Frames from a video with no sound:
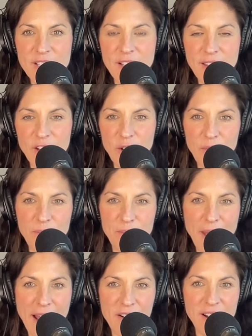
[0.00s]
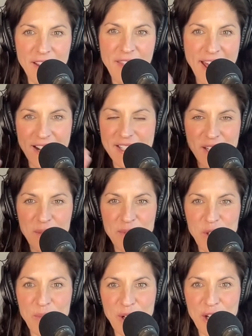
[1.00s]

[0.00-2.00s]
us a little background on that, because now I'm super